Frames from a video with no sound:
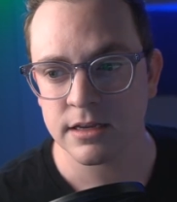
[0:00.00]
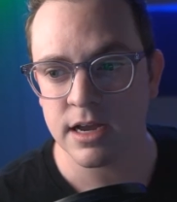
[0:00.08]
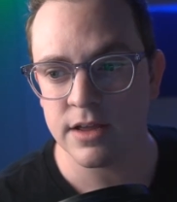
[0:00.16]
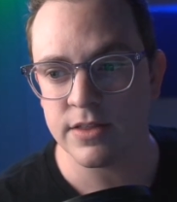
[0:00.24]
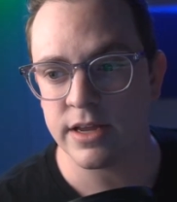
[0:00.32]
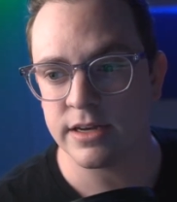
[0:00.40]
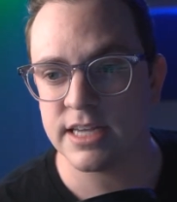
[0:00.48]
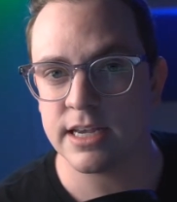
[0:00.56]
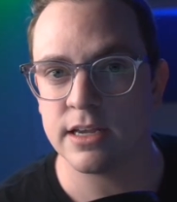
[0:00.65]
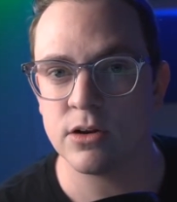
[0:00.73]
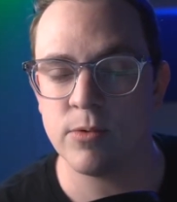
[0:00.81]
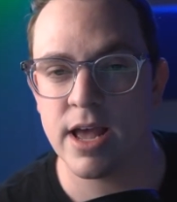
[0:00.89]
And then
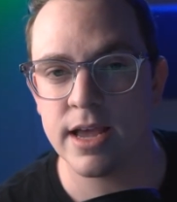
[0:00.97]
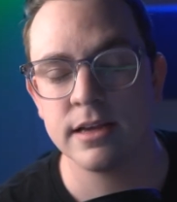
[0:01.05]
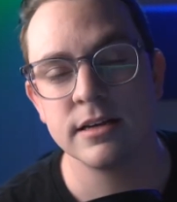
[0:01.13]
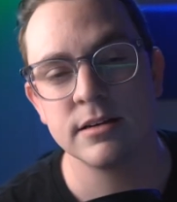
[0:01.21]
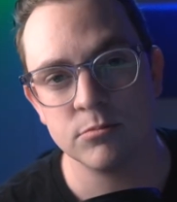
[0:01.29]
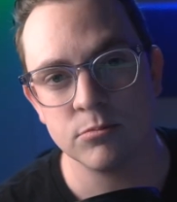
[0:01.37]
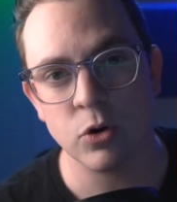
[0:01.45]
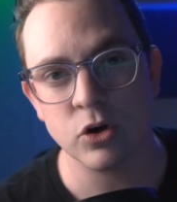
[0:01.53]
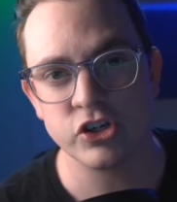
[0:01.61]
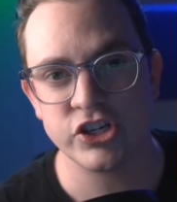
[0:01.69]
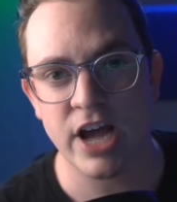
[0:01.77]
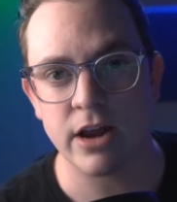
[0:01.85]
take it away.
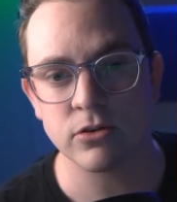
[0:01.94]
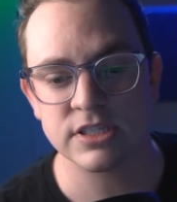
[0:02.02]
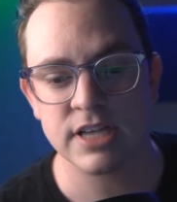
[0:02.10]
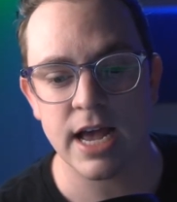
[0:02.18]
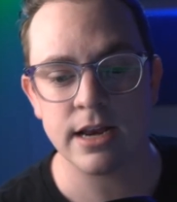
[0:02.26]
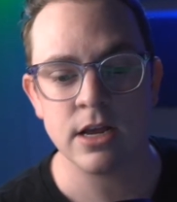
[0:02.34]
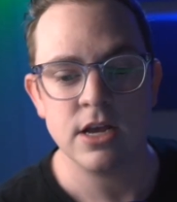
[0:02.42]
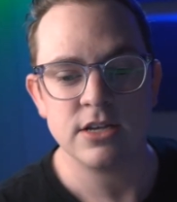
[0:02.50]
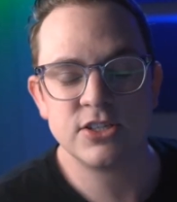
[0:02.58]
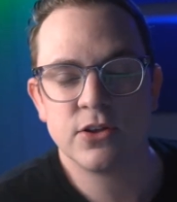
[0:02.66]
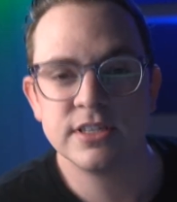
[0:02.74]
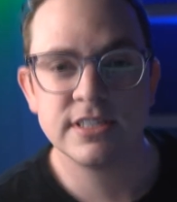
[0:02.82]
More shadow side.
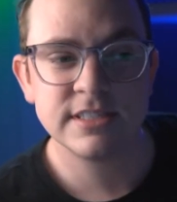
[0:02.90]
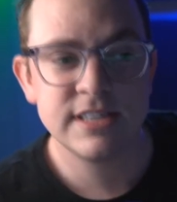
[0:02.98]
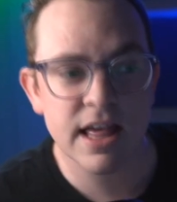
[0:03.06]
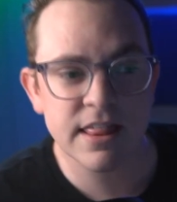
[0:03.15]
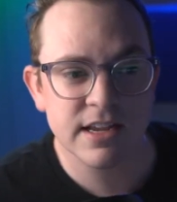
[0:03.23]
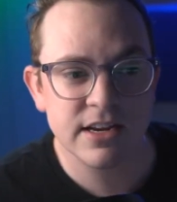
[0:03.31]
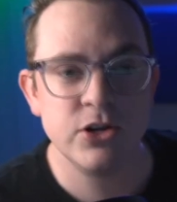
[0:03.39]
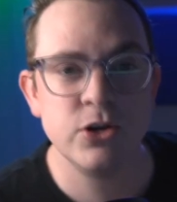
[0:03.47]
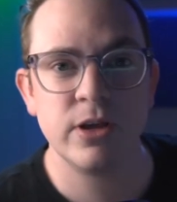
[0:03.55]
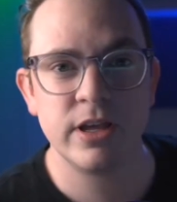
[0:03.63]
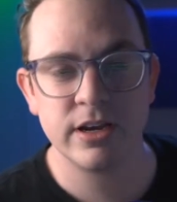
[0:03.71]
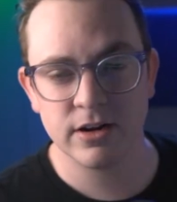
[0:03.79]
So this is nothing
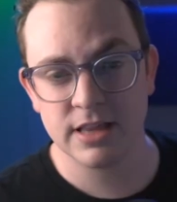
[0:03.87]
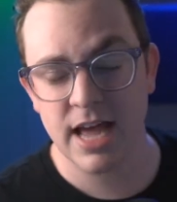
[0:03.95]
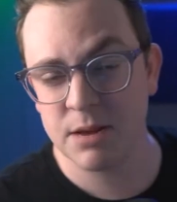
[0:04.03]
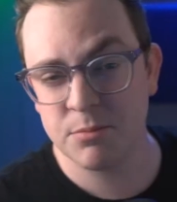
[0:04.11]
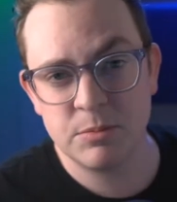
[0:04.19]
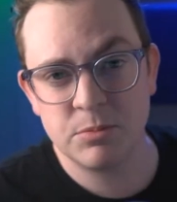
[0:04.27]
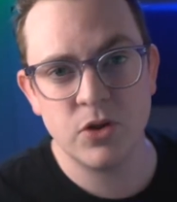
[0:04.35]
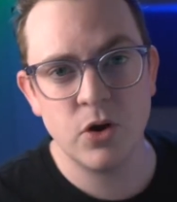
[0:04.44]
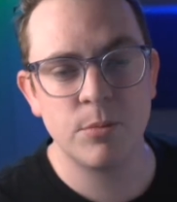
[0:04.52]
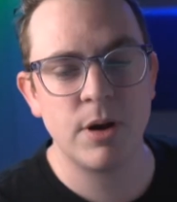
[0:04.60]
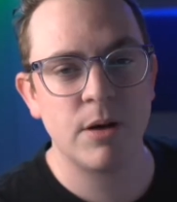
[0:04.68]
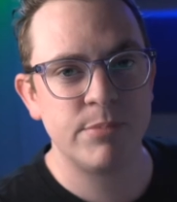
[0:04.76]
new here. A lot of people
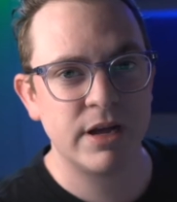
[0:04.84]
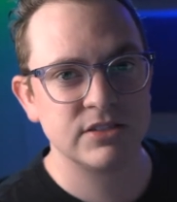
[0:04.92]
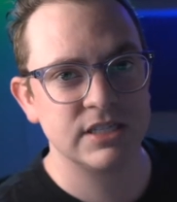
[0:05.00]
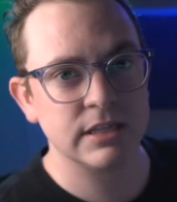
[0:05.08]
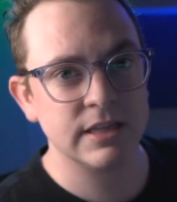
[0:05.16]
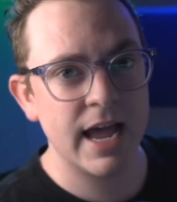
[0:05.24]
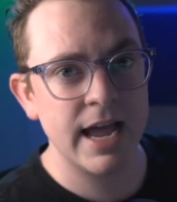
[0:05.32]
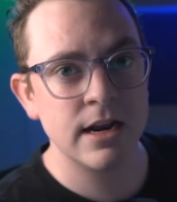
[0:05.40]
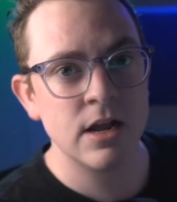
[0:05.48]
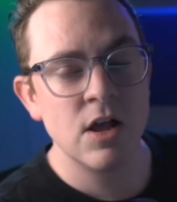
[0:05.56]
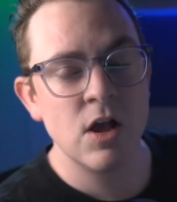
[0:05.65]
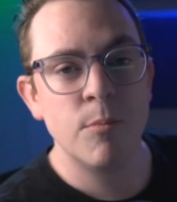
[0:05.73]
know about bouncing
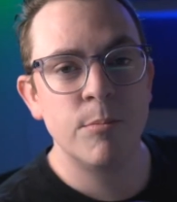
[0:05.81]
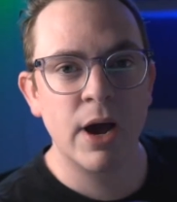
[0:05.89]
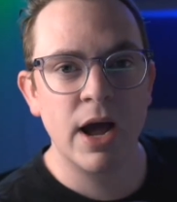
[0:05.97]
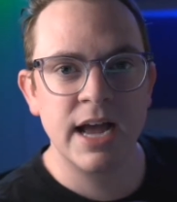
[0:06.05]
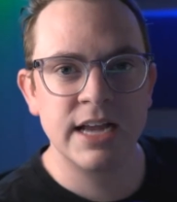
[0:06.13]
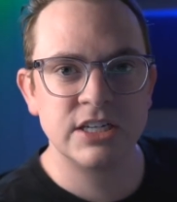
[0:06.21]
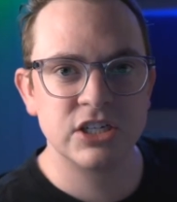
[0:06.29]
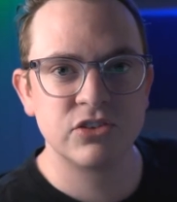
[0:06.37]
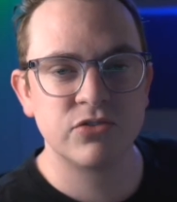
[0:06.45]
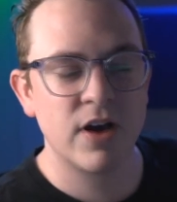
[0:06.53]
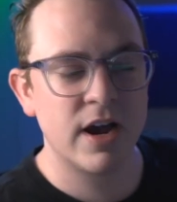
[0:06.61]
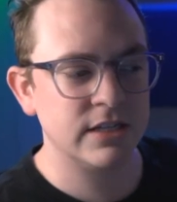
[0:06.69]
light, but I
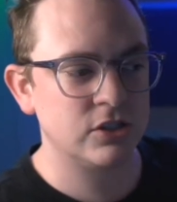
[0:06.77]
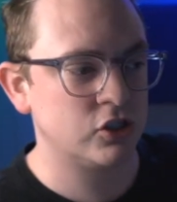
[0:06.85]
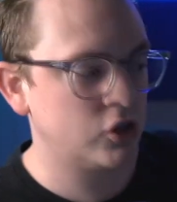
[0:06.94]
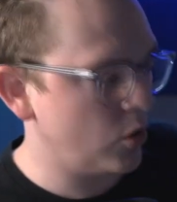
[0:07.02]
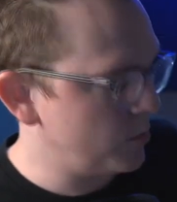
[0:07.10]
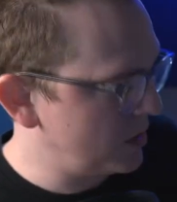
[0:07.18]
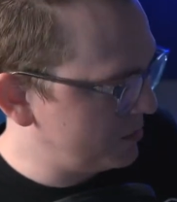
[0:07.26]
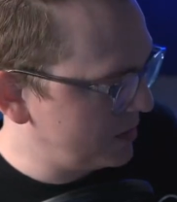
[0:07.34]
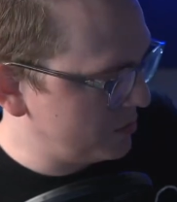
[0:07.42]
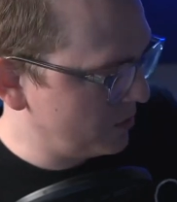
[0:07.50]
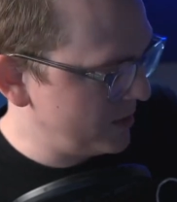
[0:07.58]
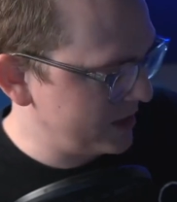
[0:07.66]
just find so many
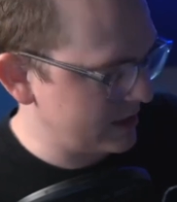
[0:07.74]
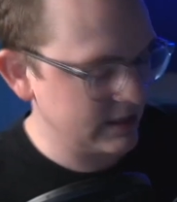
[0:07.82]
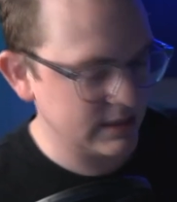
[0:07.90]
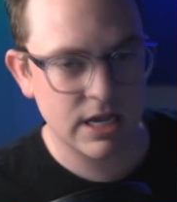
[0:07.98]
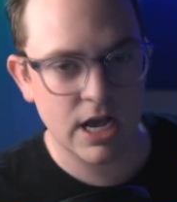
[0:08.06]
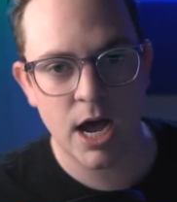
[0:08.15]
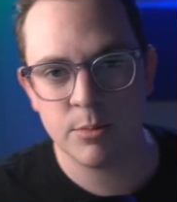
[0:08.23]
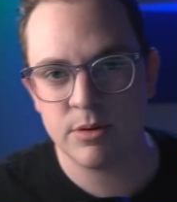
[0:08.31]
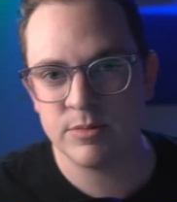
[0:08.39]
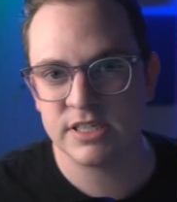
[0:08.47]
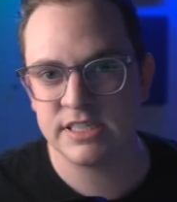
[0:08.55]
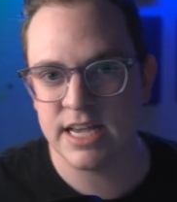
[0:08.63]
people make this
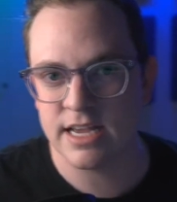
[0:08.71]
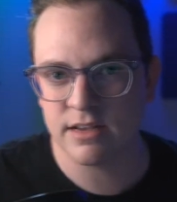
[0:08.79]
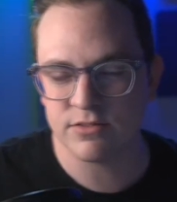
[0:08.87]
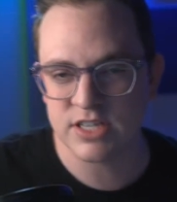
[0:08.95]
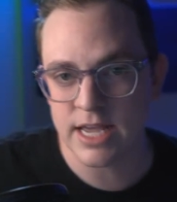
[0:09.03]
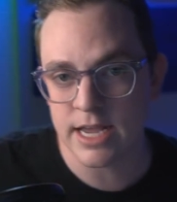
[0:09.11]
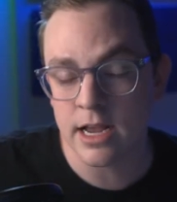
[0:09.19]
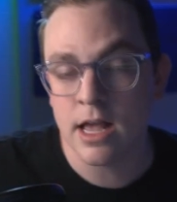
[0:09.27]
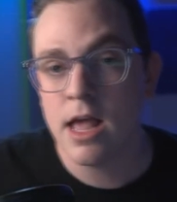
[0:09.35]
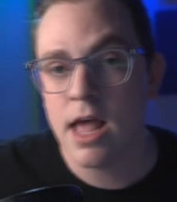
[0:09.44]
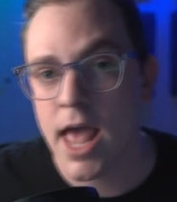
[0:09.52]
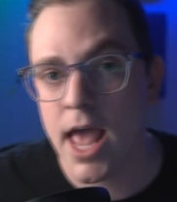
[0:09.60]
common mistake of saying,
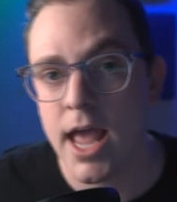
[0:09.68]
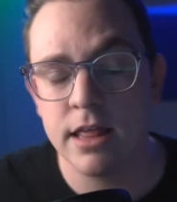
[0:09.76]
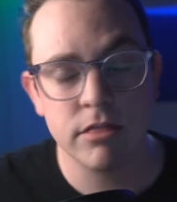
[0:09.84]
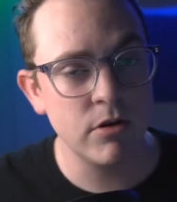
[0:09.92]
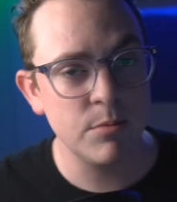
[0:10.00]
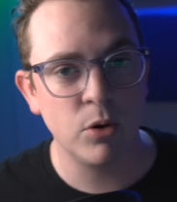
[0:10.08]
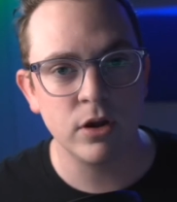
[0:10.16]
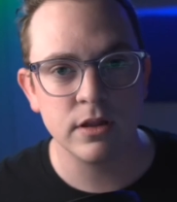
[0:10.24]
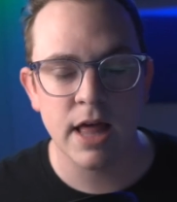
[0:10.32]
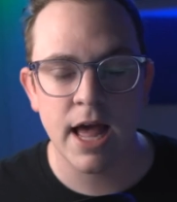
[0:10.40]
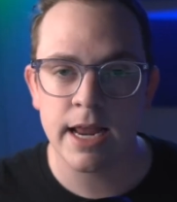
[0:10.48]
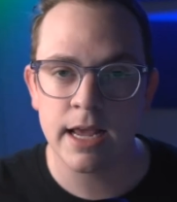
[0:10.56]
hey,
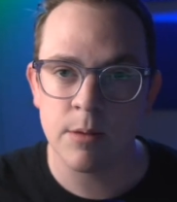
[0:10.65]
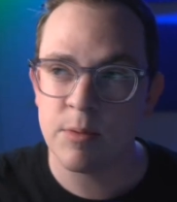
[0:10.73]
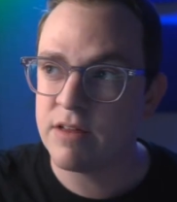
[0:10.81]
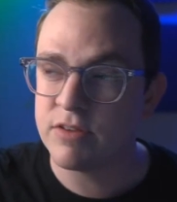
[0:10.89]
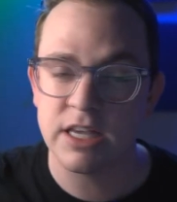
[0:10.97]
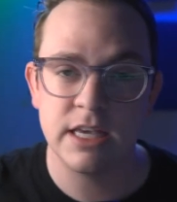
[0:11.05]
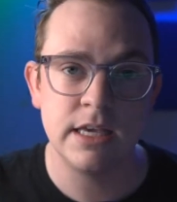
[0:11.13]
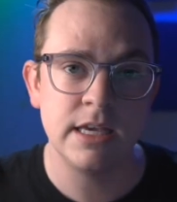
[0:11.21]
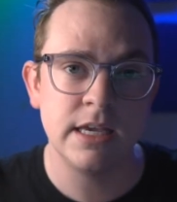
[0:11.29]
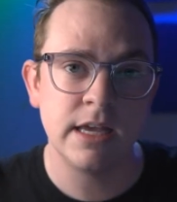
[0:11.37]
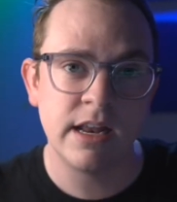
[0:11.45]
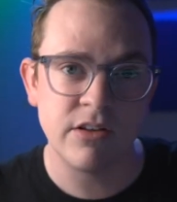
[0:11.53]
3-point lighting, I'm gonna have a
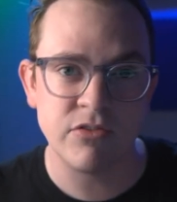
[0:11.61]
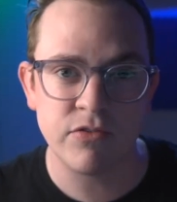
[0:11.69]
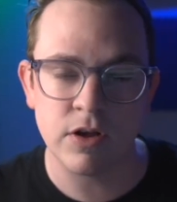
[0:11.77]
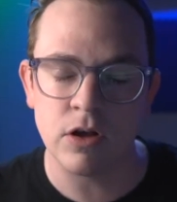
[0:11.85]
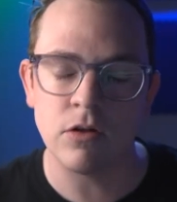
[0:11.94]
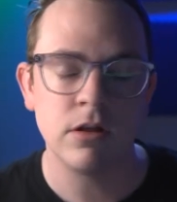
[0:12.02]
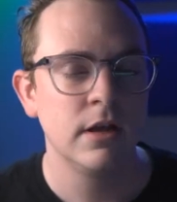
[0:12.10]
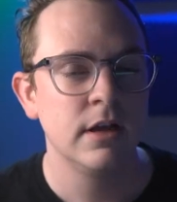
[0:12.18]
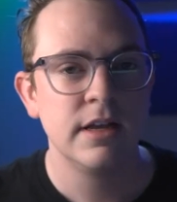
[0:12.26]
key and a fill.